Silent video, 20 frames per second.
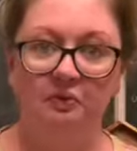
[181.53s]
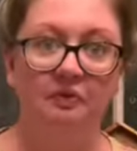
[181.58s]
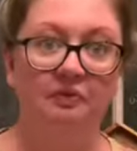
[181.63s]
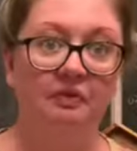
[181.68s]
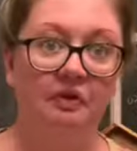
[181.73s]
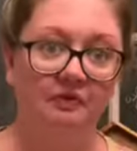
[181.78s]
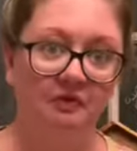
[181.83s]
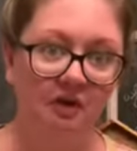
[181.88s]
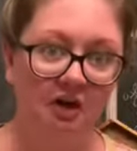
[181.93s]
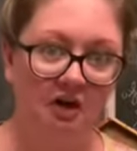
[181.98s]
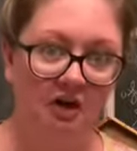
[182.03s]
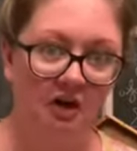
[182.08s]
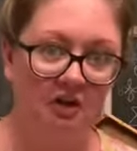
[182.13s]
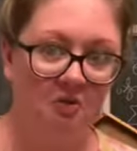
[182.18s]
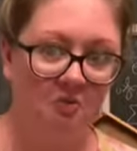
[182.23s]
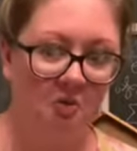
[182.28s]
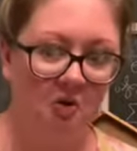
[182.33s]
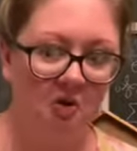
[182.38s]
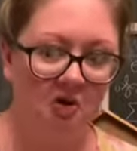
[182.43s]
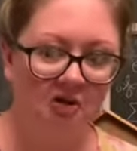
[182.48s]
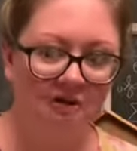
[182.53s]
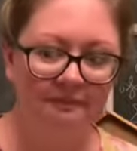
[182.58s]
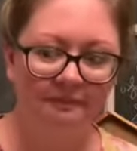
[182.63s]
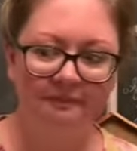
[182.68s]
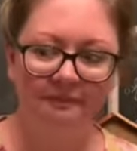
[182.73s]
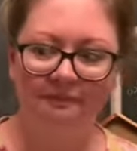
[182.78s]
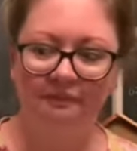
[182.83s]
I've got another board.